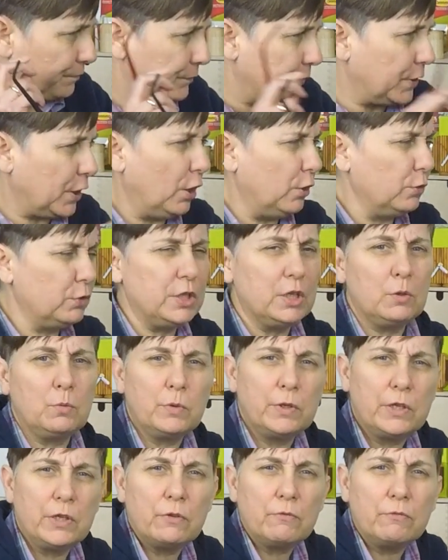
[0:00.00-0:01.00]
coated
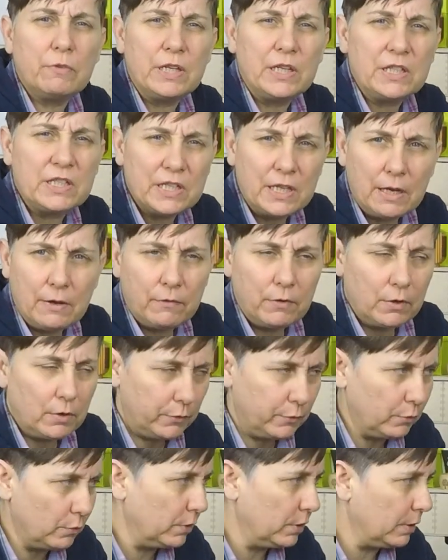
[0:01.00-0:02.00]
one of the rings there, and I
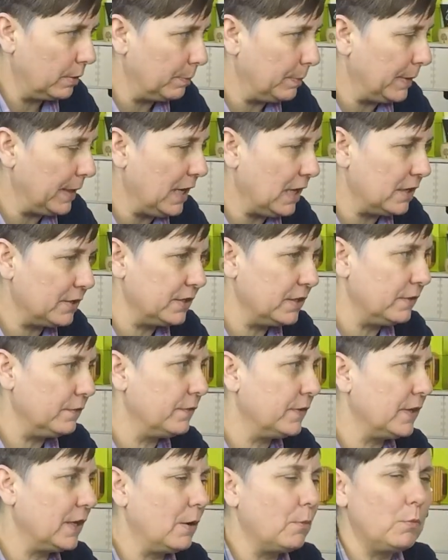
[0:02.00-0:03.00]
thought it would be handy
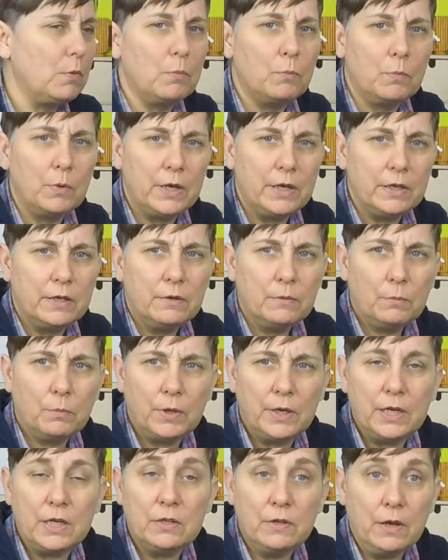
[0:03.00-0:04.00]
for that one when
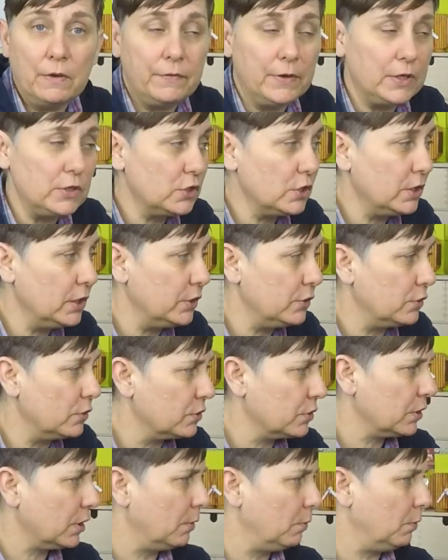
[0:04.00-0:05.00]
it eventually
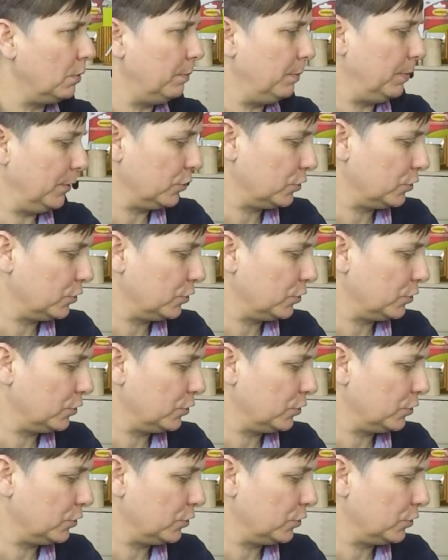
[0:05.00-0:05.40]
does go off. I'll